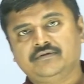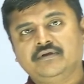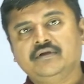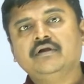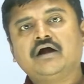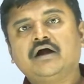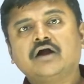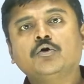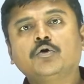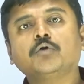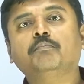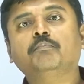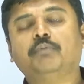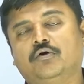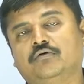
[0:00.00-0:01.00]
A
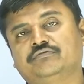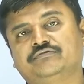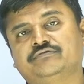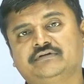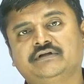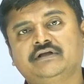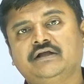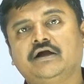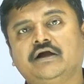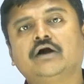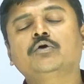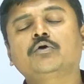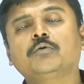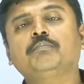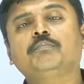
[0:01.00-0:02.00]
group of
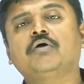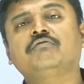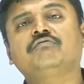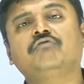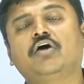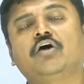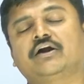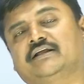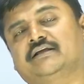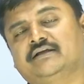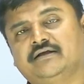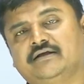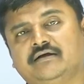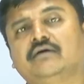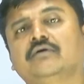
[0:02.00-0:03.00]
what?
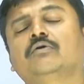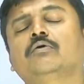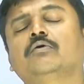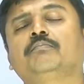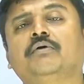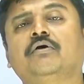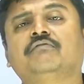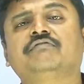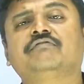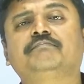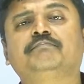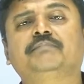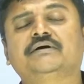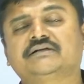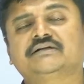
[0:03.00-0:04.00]
A group of a
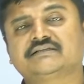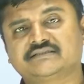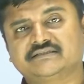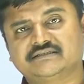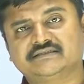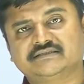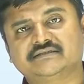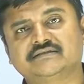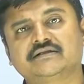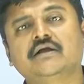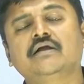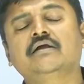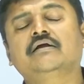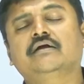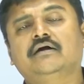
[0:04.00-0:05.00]
person,
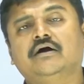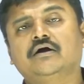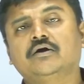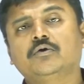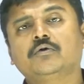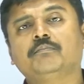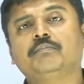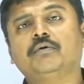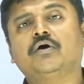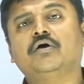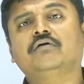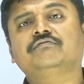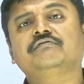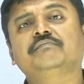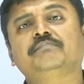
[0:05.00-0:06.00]
a group
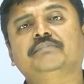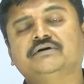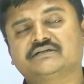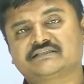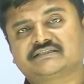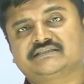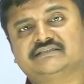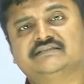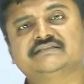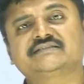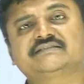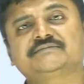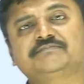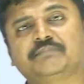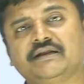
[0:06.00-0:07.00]
of persons,
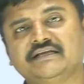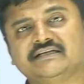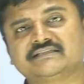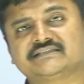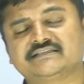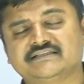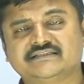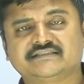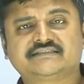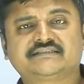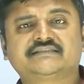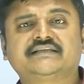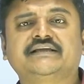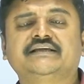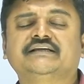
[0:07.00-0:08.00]
places,
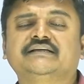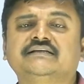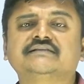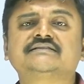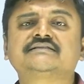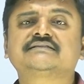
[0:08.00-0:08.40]
things.